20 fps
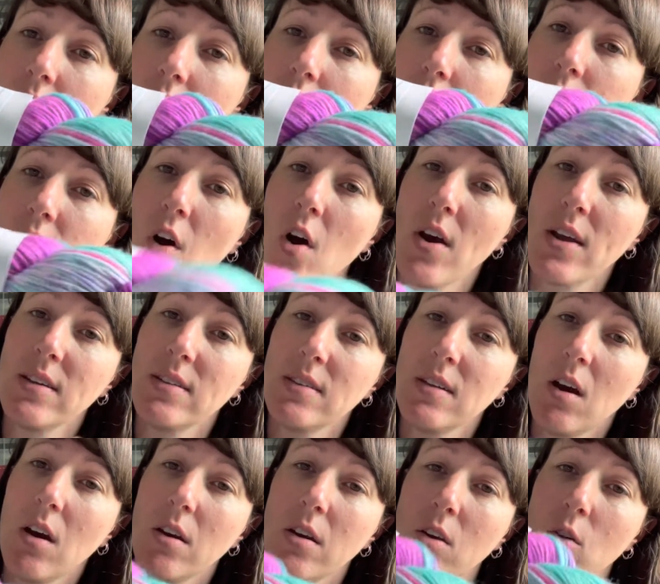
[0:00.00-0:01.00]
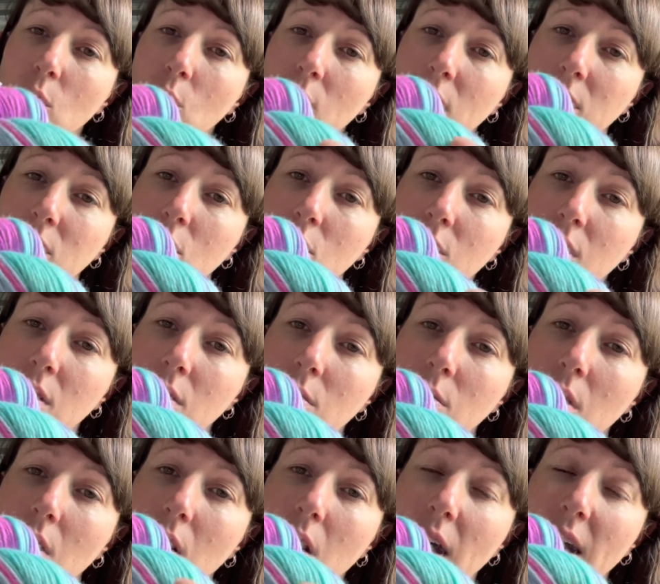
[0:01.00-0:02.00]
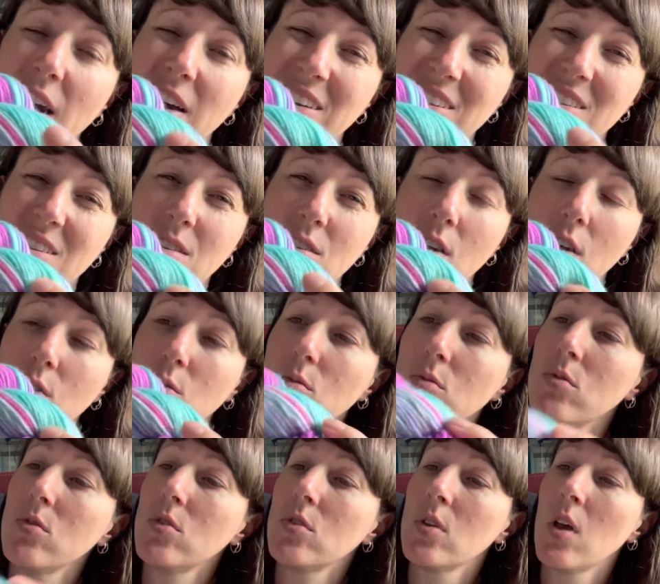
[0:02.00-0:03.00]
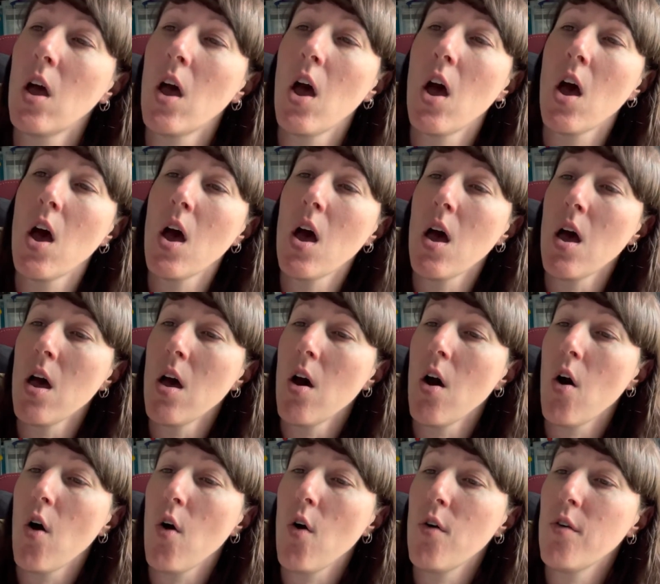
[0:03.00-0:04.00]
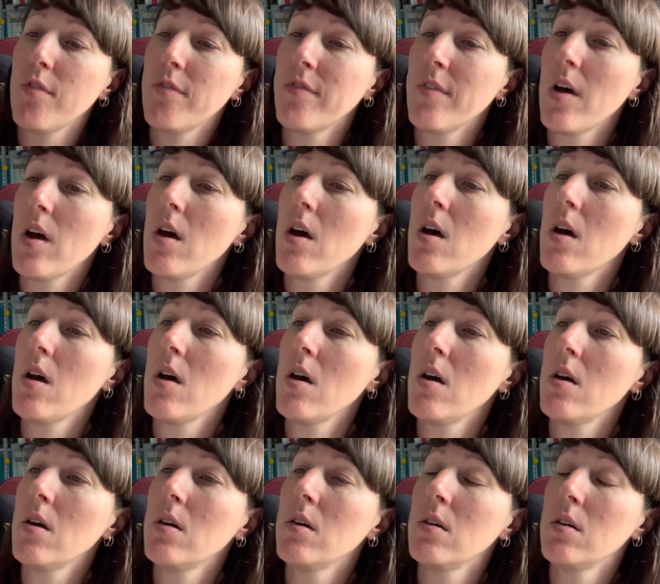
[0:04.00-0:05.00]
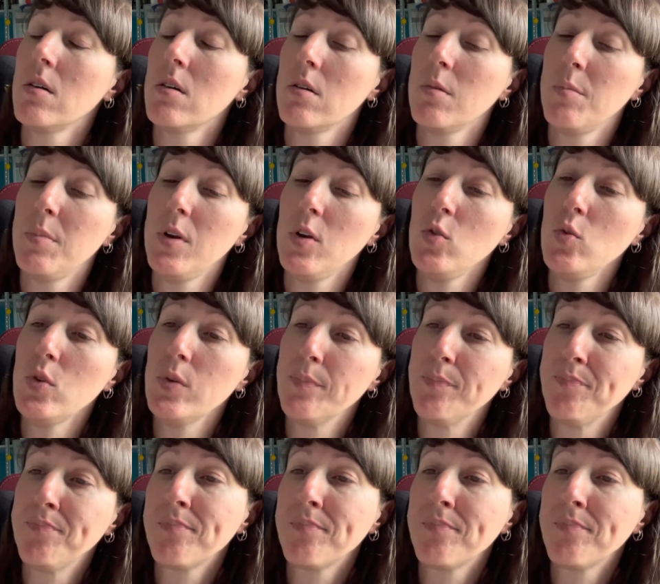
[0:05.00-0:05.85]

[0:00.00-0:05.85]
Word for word: Sort of ice, I always call it icy tones of uh, blues.